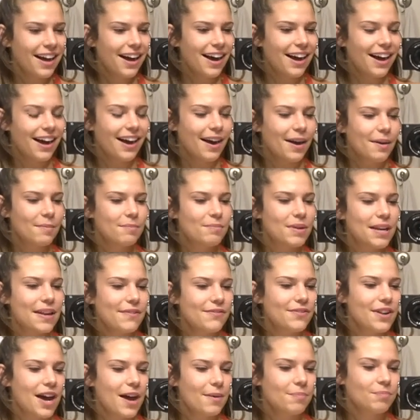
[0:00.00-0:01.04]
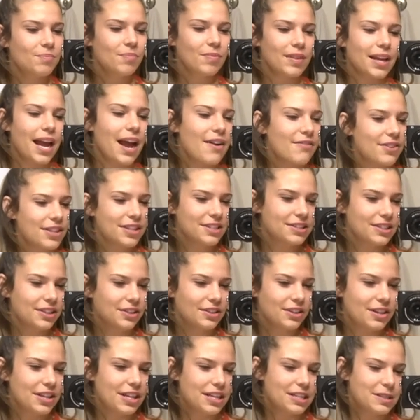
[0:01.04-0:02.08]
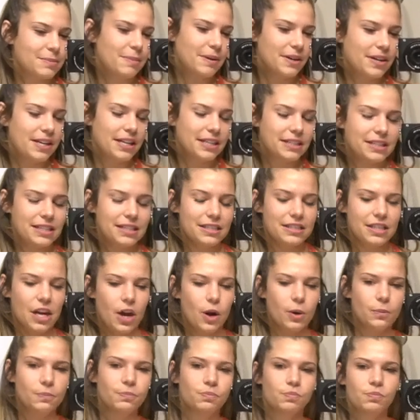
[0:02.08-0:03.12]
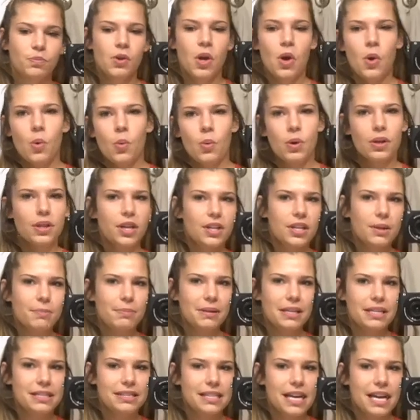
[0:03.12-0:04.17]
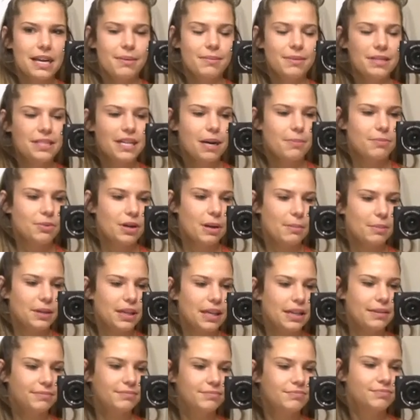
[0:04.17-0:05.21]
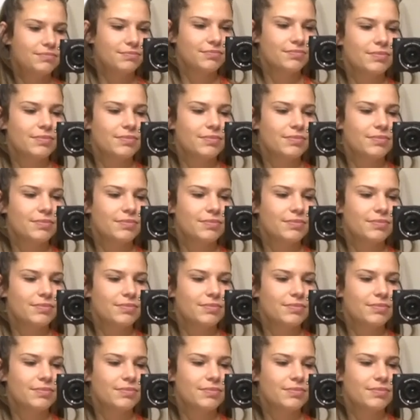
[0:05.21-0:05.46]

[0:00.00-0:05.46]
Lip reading: But if not, everything's a learning experience. So with all that being said, I'm gonna stop rambling.